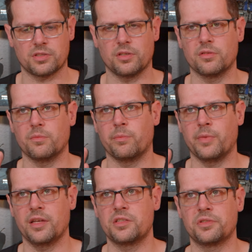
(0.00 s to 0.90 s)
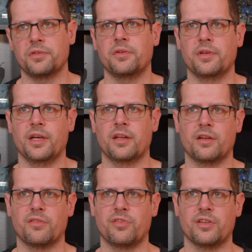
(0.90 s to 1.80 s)
So make sure you get
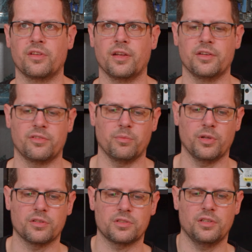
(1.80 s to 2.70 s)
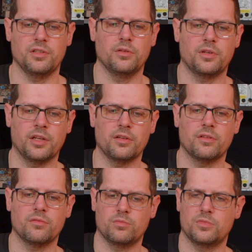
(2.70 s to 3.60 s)
enough ventilation, because you can
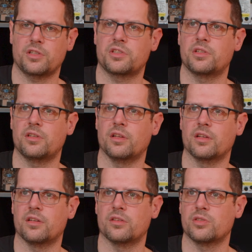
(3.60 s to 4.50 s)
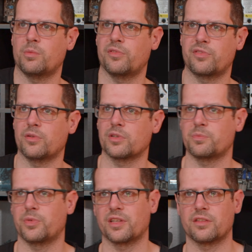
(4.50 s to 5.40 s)
touch the top, of course,
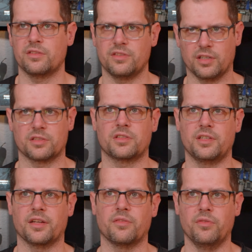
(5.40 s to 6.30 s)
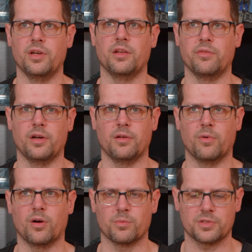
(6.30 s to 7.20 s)
but it does get really, really
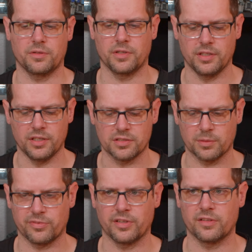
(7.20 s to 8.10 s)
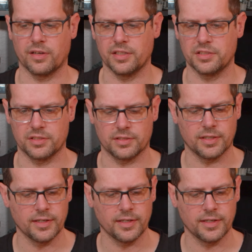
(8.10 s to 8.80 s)
warm. So it needs some ventilation.